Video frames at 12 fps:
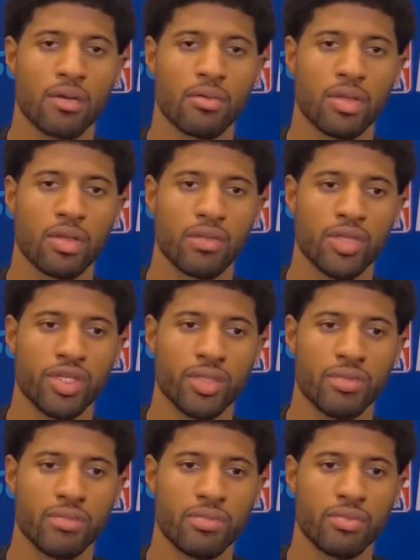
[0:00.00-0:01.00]
We
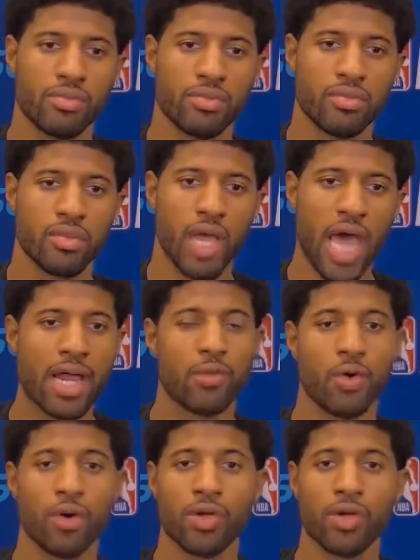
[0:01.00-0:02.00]
had them where
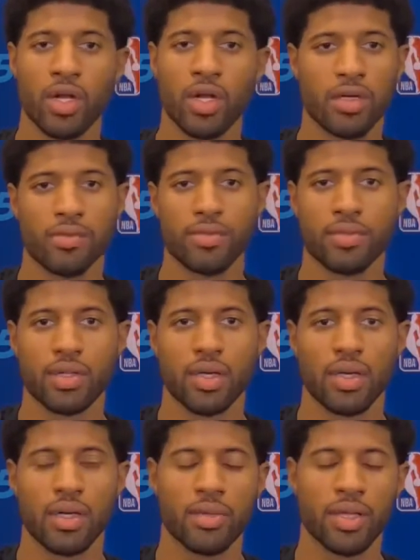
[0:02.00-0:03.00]
we wanted them.
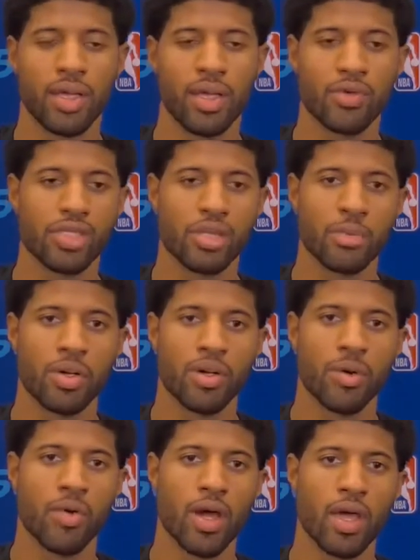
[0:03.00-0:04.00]
Again, we should have put them away.